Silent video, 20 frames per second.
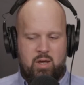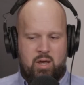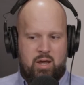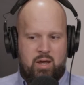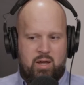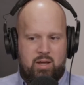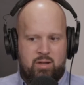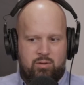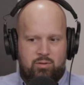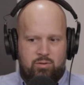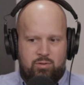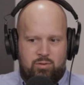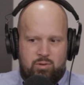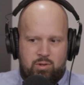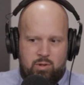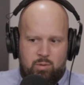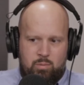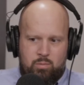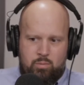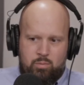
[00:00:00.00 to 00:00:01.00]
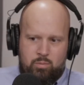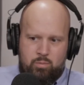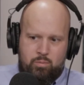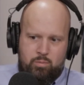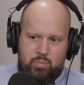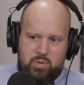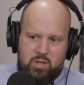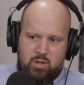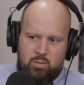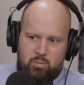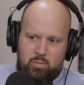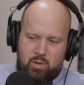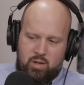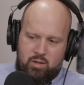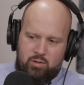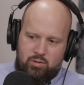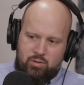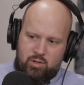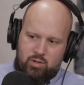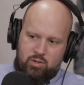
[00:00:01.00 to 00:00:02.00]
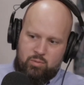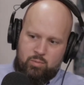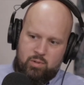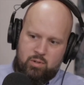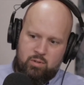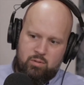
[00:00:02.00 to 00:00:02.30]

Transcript: As the BMS is